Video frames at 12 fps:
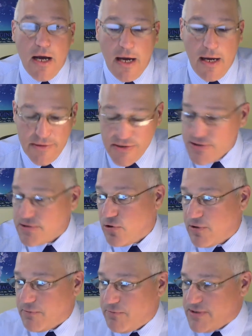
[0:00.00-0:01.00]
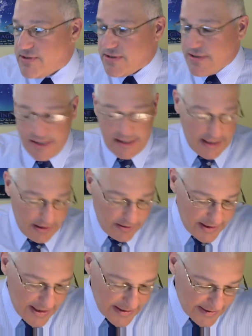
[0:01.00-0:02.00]
This is doing business on the
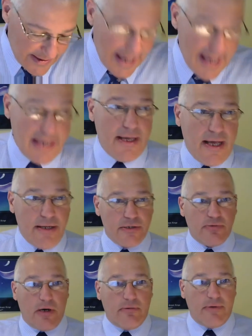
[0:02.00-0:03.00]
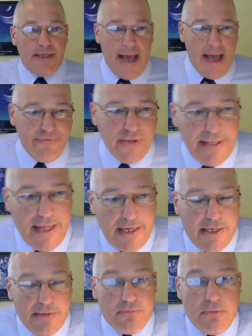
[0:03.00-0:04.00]
internet today, and it's what we have to take
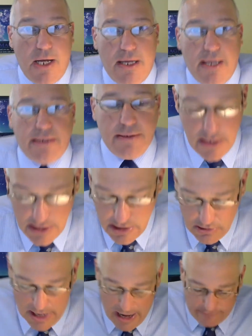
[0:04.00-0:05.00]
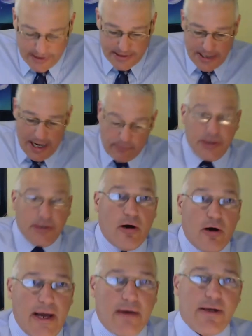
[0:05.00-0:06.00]
in mind every time we go
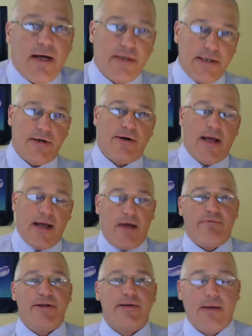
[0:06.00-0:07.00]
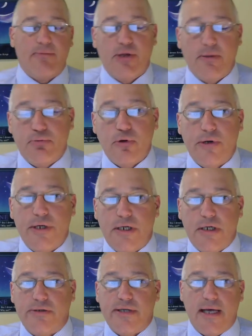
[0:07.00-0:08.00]
out on the internet, every time an employee
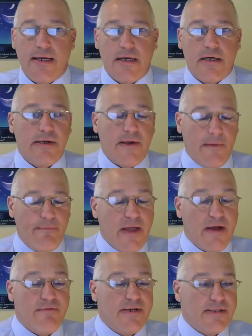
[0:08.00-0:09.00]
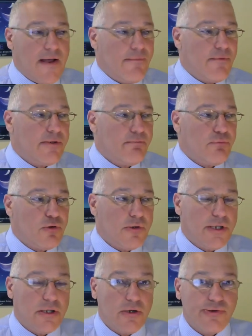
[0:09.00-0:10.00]
goes out on the internet, every time an employee
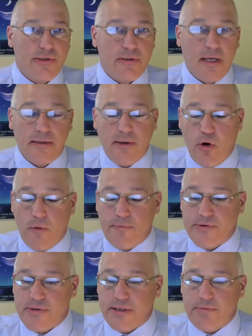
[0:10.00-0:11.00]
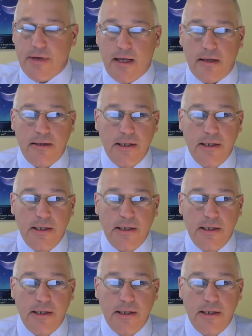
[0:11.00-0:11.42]
goes and opens an email.